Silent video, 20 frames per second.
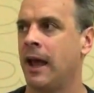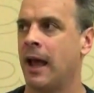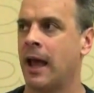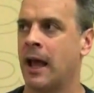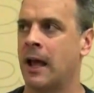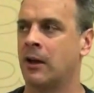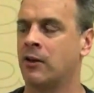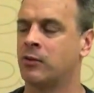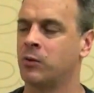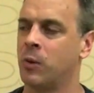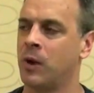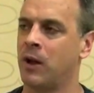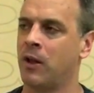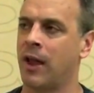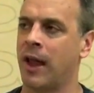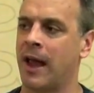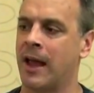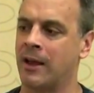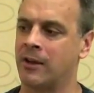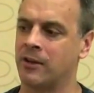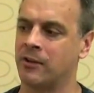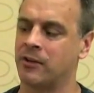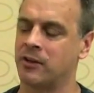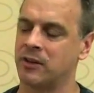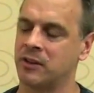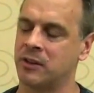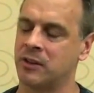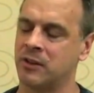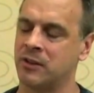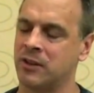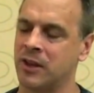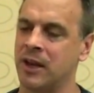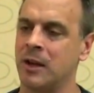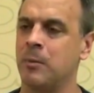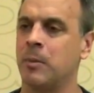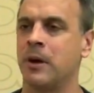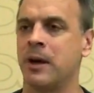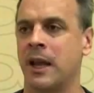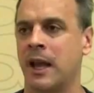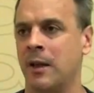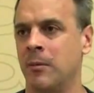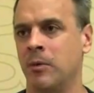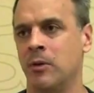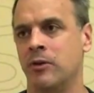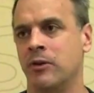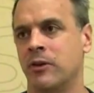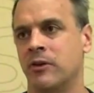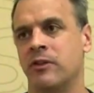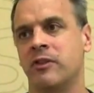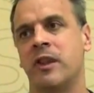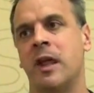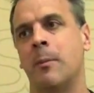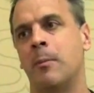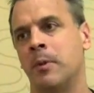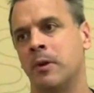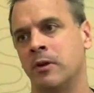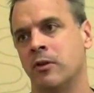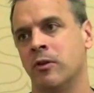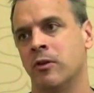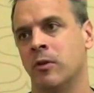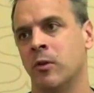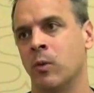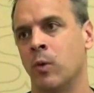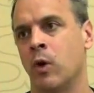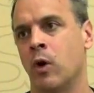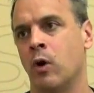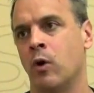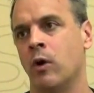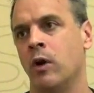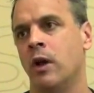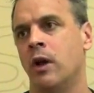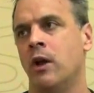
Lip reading: as well as is anybody able to step into the role.